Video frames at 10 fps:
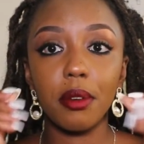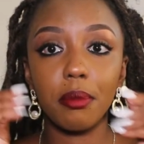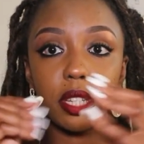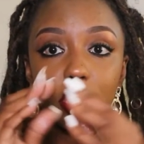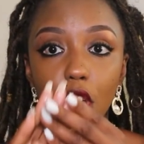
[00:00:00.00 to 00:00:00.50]

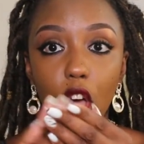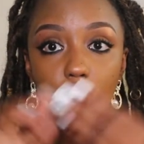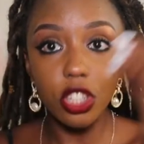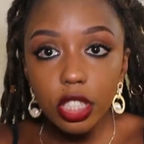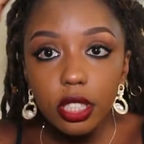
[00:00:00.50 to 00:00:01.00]

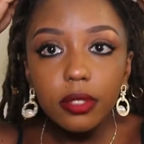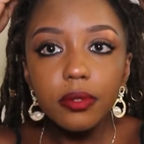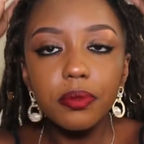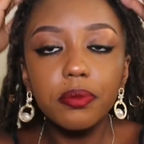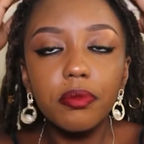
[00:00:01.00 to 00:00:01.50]
massage it,
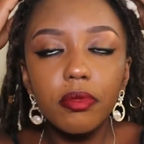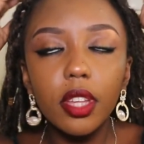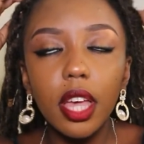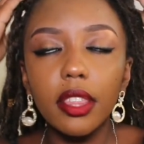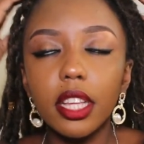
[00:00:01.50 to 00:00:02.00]

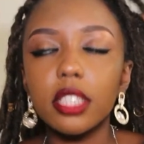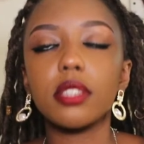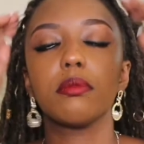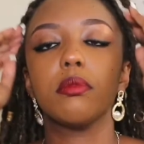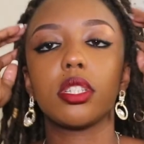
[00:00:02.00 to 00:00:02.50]
just
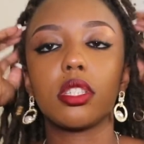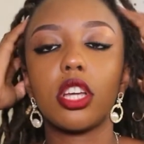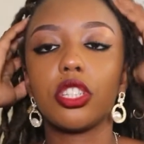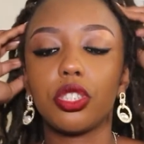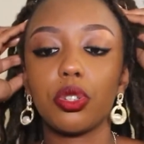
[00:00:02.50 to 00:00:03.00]

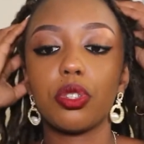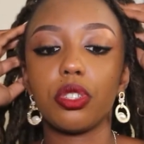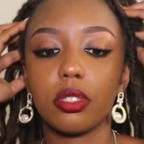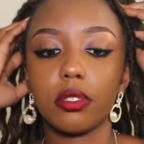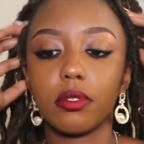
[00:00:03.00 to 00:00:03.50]
massage it
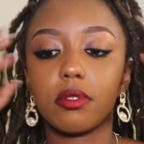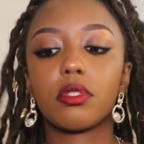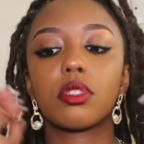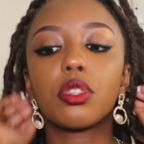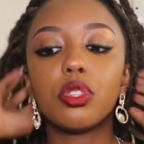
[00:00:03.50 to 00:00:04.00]
on
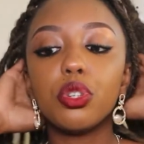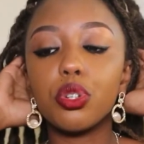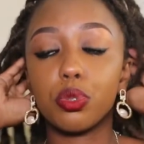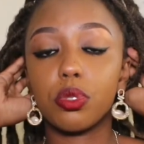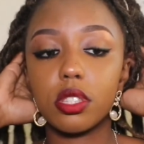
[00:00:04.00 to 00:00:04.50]
your
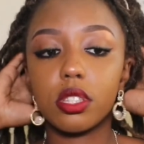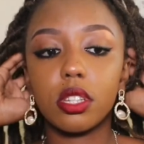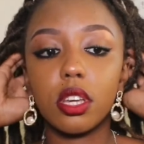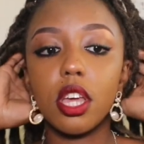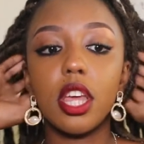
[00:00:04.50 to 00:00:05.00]
roots.
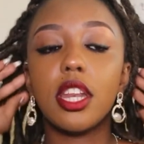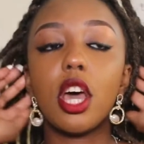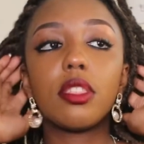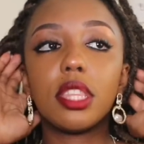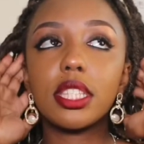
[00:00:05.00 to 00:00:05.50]
Now
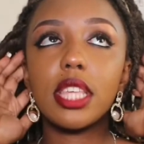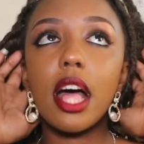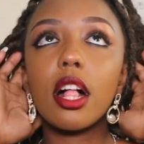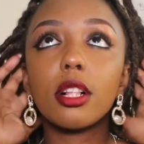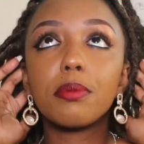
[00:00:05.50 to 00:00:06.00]
this
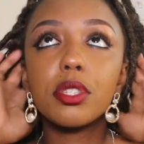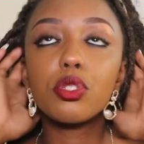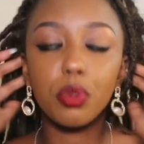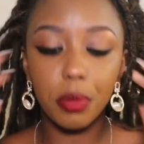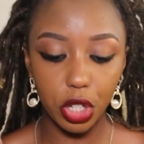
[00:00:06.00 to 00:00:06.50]
helps
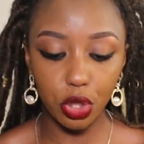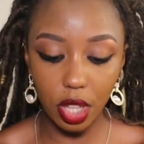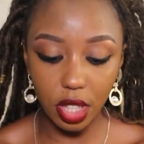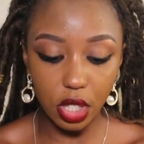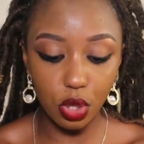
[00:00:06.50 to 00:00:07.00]
to make sure
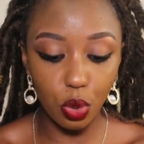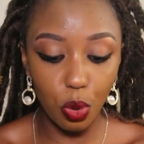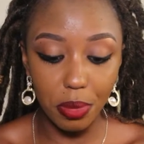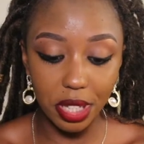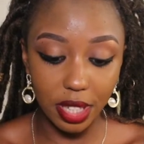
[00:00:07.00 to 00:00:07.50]
there's no
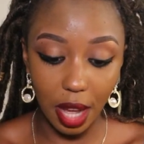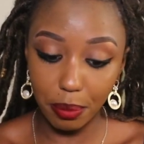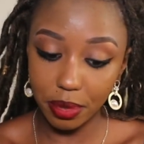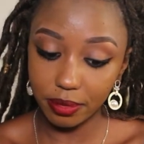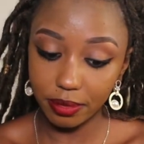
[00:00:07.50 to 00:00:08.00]
build-up.
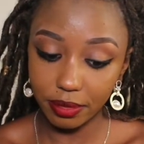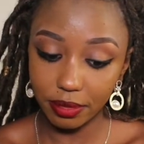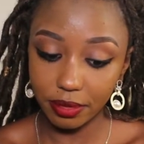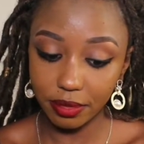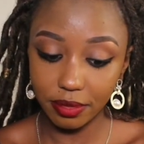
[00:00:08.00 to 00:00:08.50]

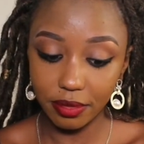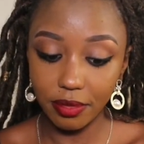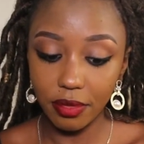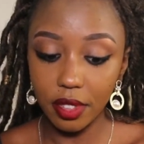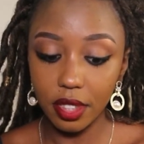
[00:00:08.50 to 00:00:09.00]

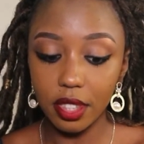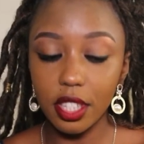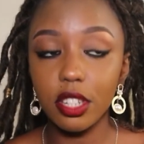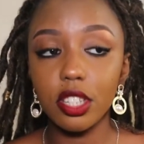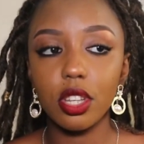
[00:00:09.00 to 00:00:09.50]
The
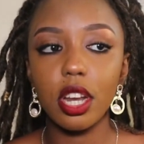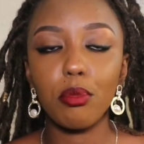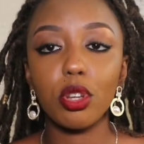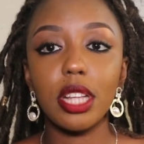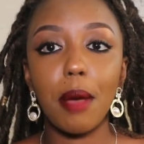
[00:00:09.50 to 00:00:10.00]
reason I'm
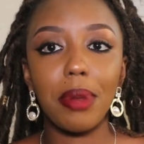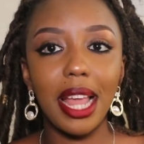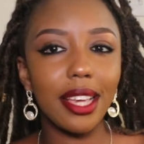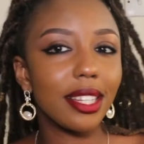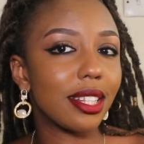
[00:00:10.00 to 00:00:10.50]
not
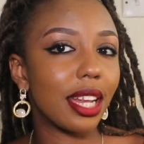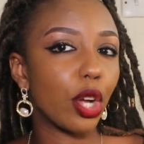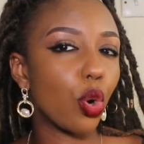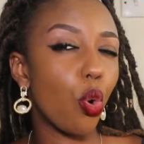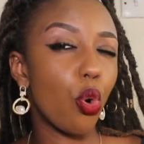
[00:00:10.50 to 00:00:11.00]
applying it
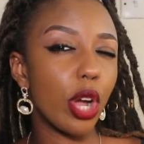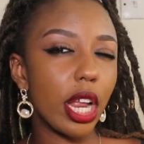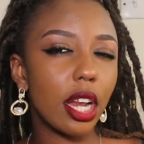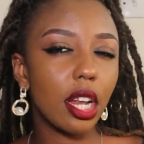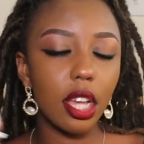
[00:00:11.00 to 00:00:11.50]
like
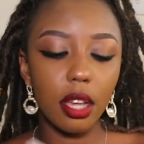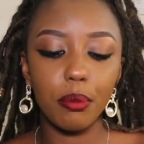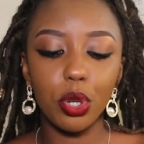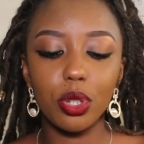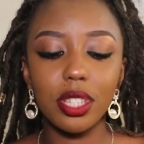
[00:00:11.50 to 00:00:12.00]
oil,
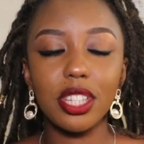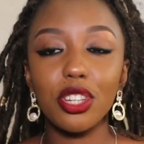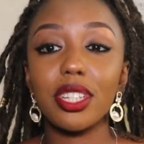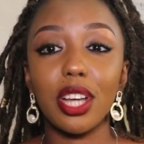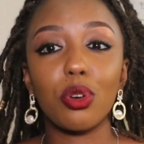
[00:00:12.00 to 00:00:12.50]
because
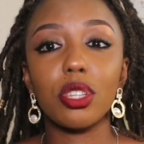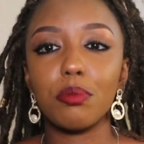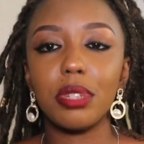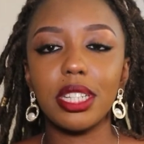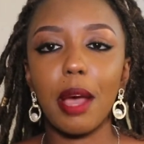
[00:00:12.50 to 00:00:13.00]
it causes
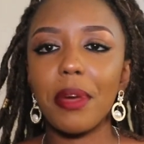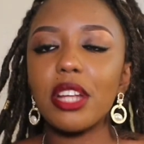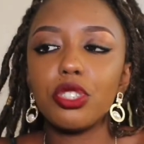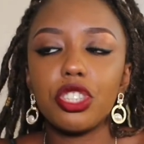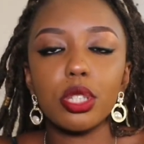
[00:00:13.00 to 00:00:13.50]
build-up, and
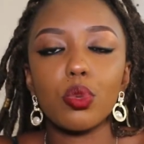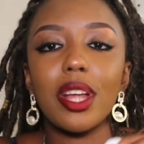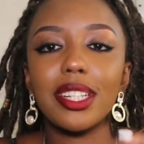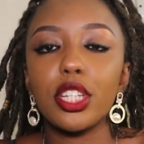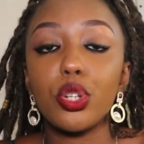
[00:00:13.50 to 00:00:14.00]
we just
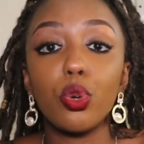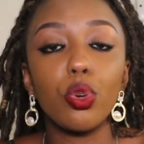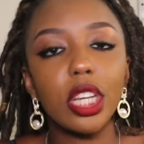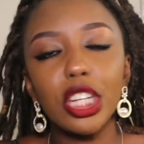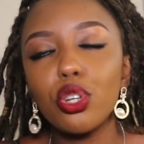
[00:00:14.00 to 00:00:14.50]
want kidogo.
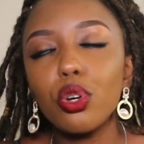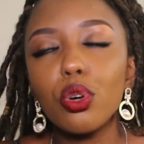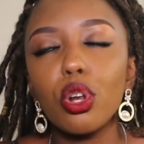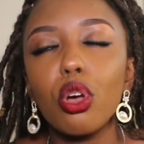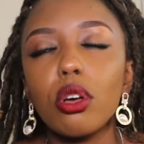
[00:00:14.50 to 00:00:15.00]

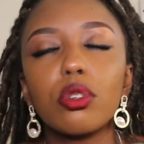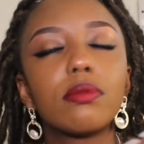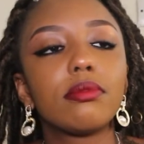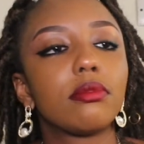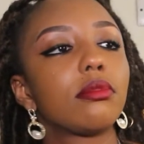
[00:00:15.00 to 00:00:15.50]

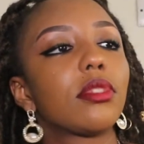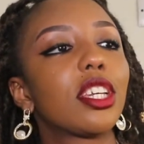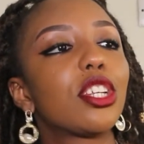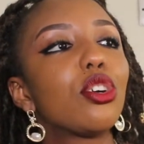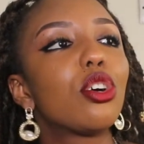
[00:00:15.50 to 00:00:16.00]

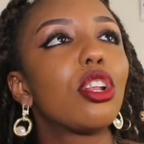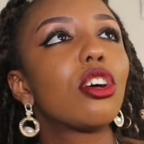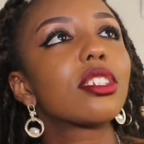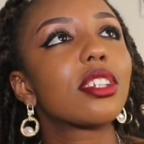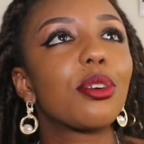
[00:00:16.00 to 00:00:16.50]
Kidogo
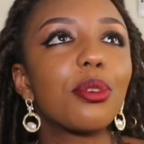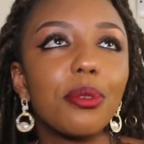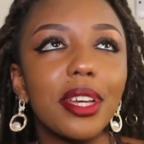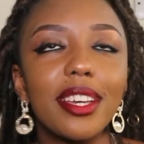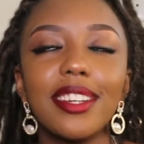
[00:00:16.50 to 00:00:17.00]
longs a go
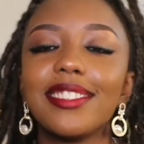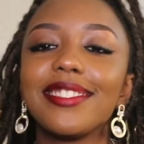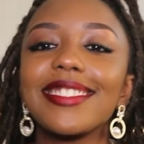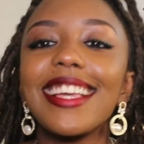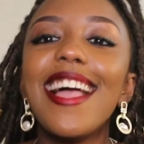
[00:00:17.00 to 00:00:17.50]
way.
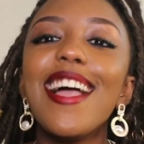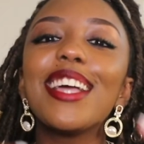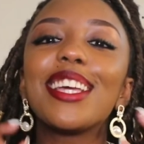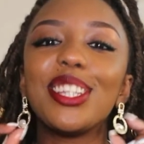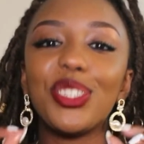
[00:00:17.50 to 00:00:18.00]

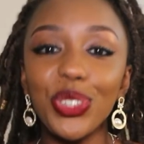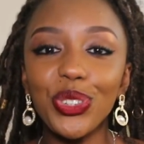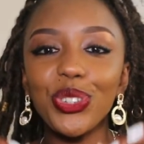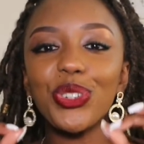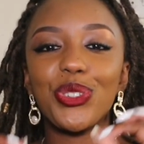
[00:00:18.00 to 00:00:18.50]

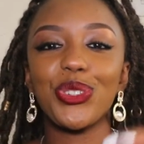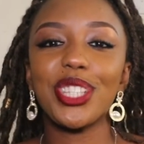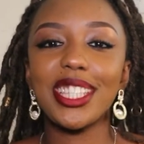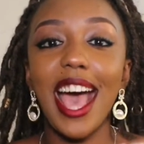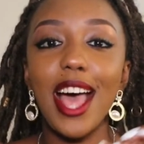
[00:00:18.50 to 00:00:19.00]
Kidogo
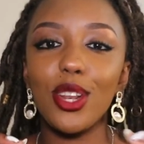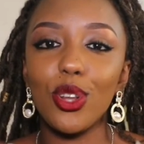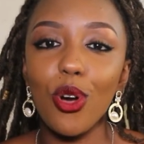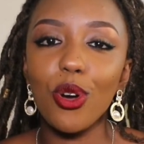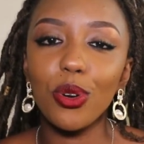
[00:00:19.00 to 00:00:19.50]
goes a
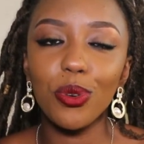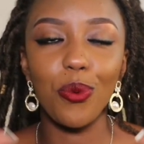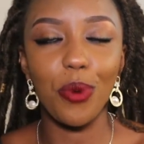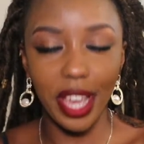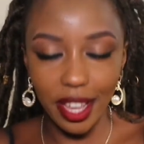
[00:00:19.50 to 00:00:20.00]
long
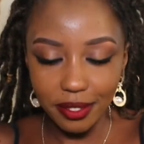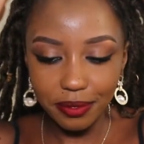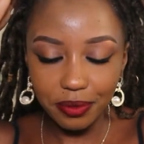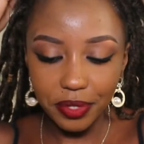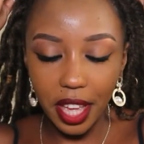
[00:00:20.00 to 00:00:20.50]
way.
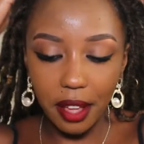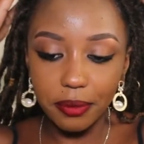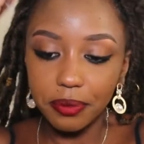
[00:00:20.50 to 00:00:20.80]
Yeah.